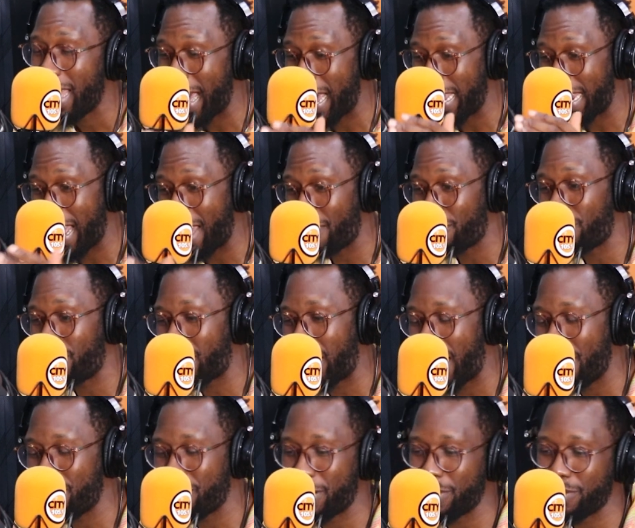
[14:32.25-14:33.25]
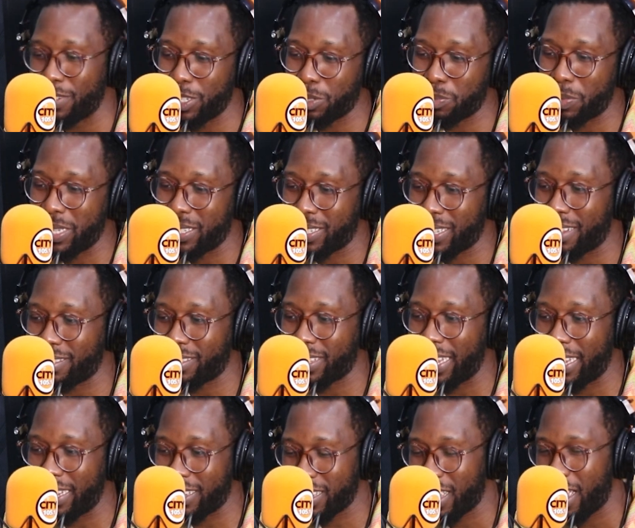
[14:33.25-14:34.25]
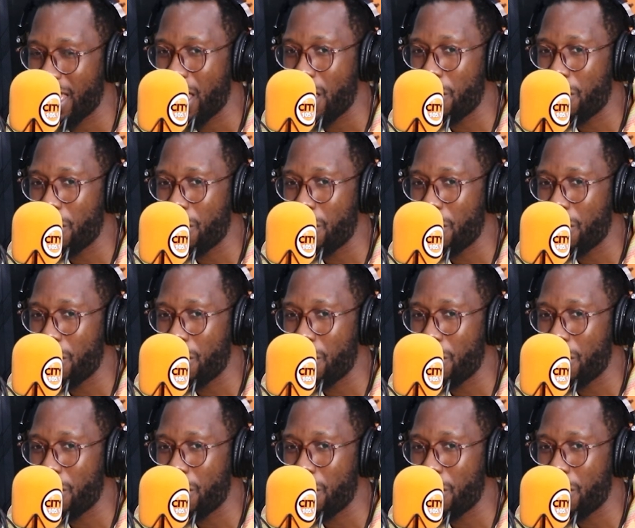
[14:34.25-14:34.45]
and have live arrangements and things.